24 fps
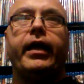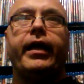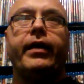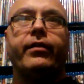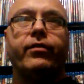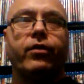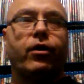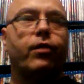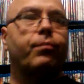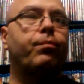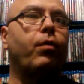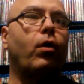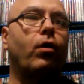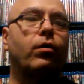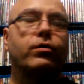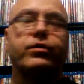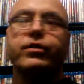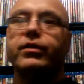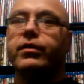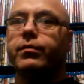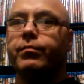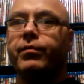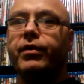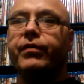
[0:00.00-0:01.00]
And there are
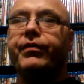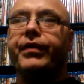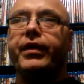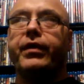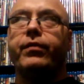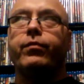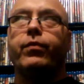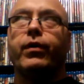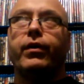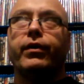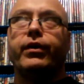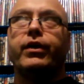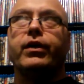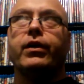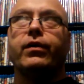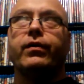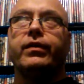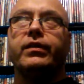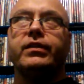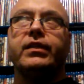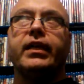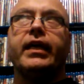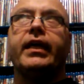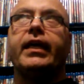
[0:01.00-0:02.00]
parts in the movie where,
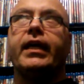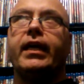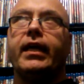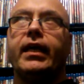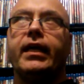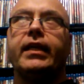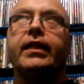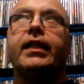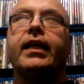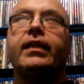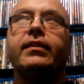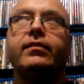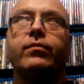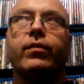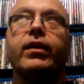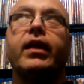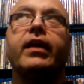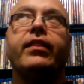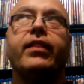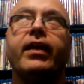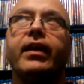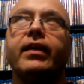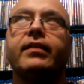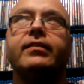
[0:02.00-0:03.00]
it's like, that's what
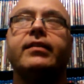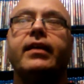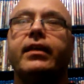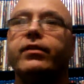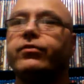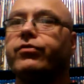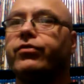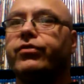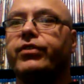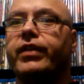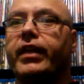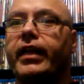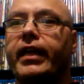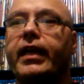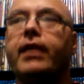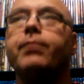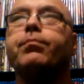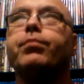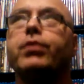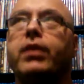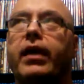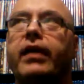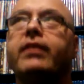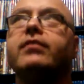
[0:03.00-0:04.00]
I think is interesting. He
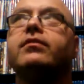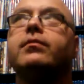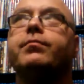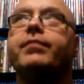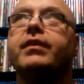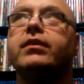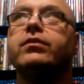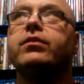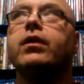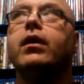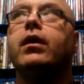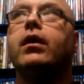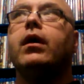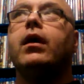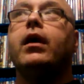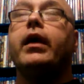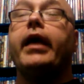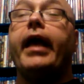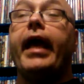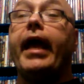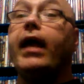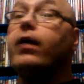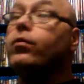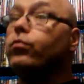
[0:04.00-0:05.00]
plays him as
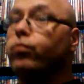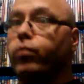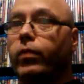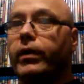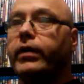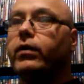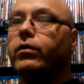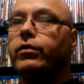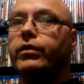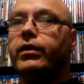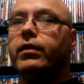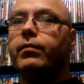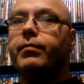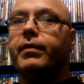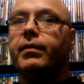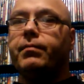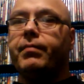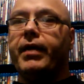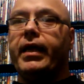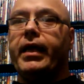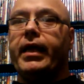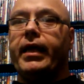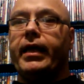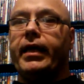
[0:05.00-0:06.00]
a real human
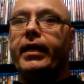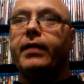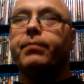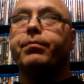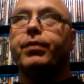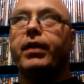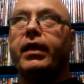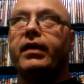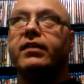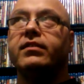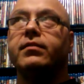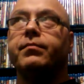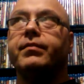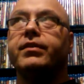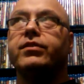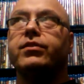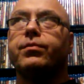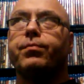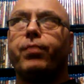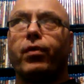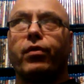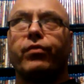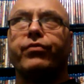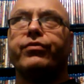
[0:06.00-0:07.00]
being. He plays him as
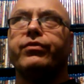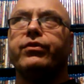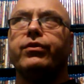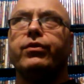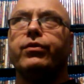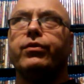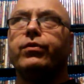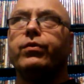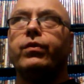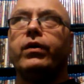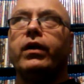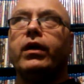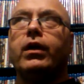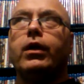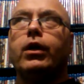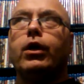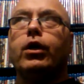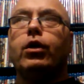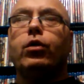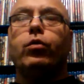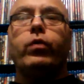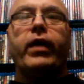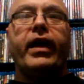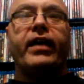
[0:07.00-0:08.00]
a person
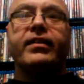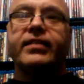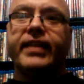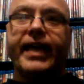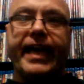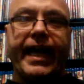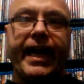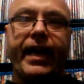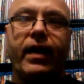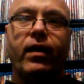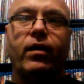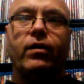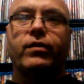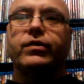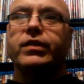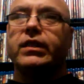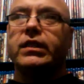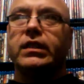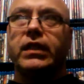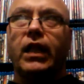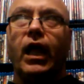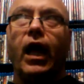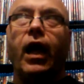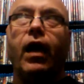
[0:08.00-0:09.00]
who has cares
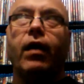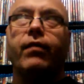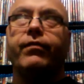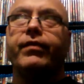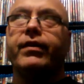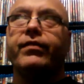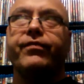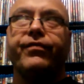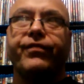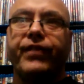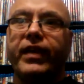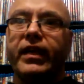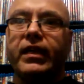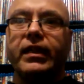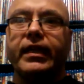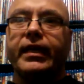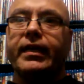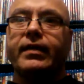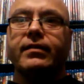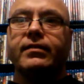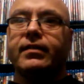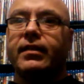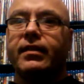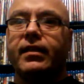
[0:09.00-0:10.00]
and love and
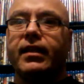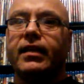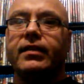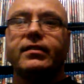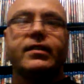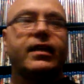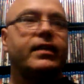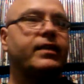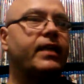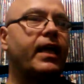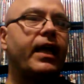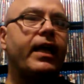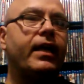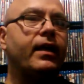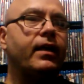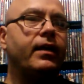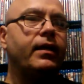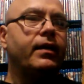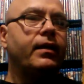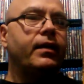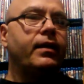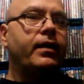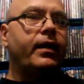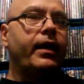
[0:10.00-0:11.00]
feelings and things like that.
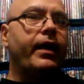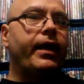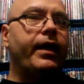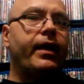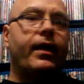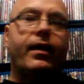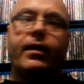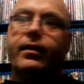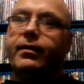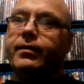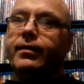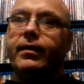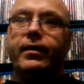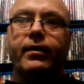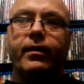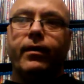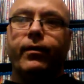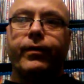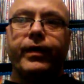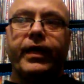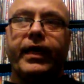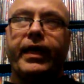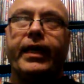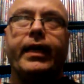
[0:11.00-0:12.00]
And,
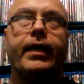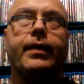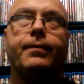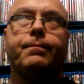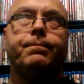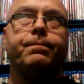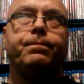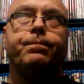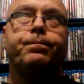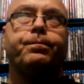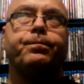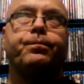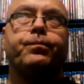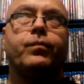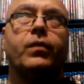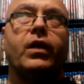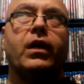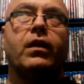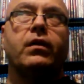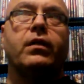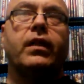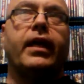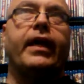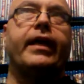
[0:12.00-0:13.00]
he
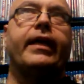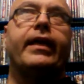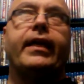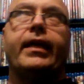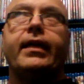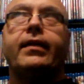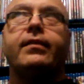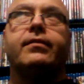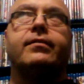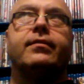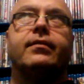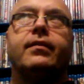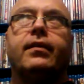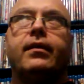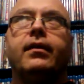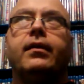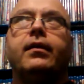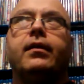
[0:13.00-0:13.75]
like his,